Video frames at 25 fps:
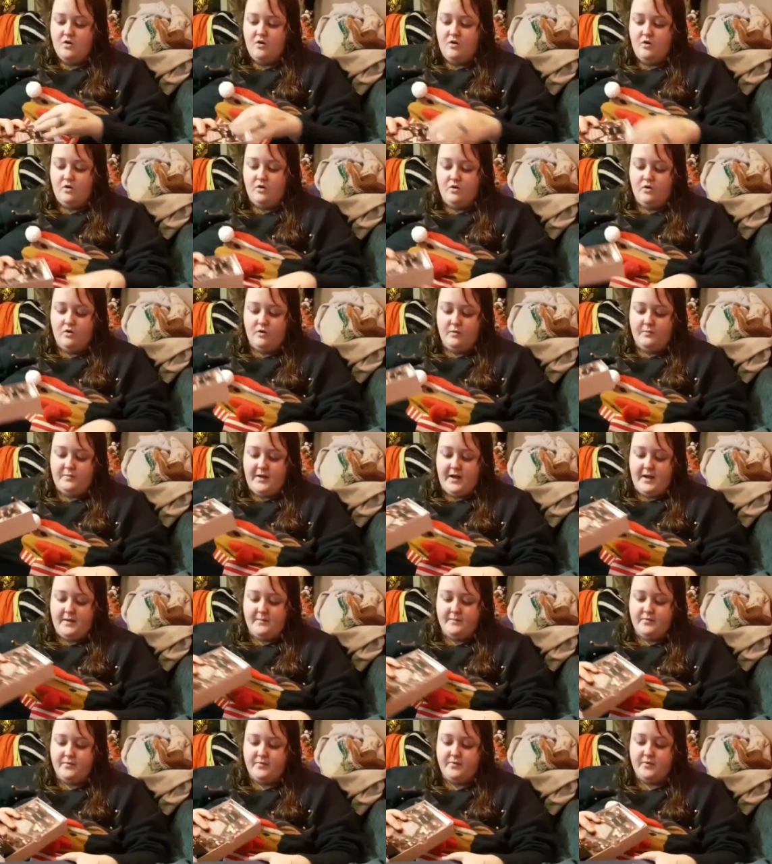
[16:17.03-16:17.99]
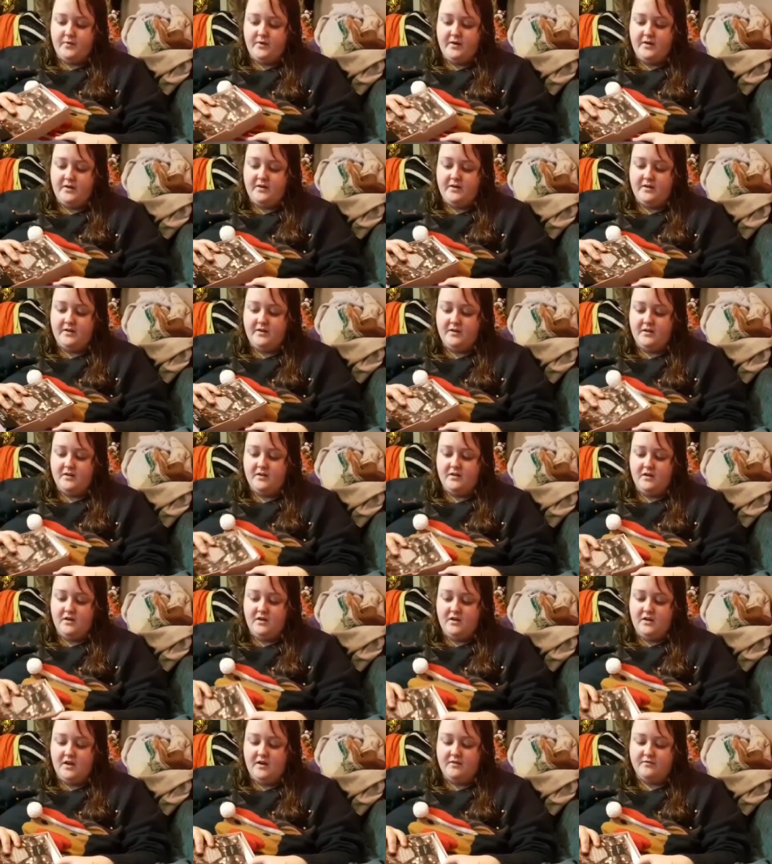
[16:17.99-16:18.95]
or pampering
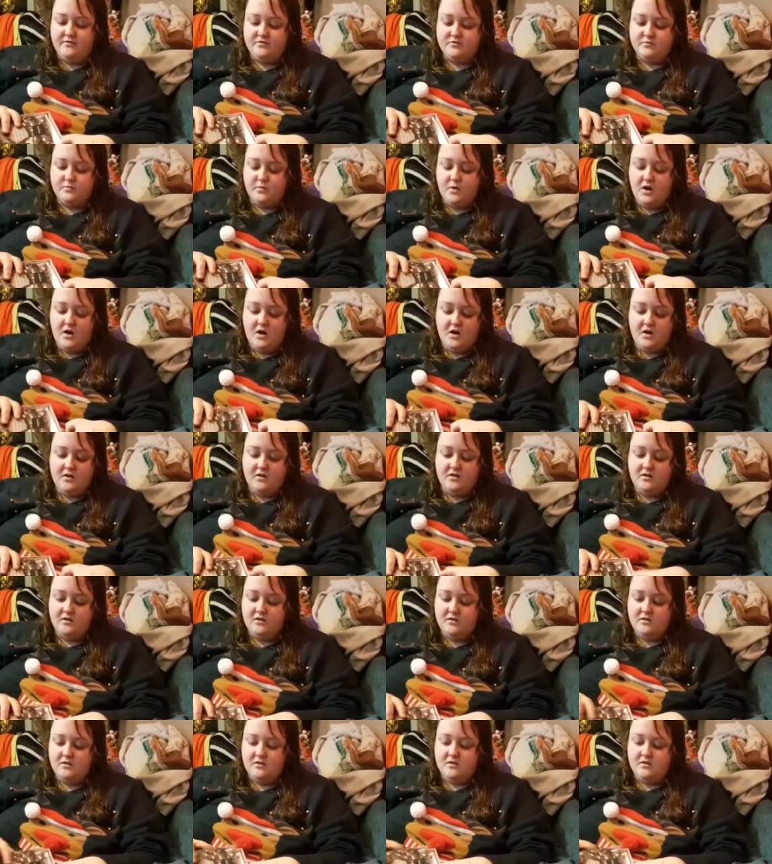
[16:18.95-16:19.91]
a loved one,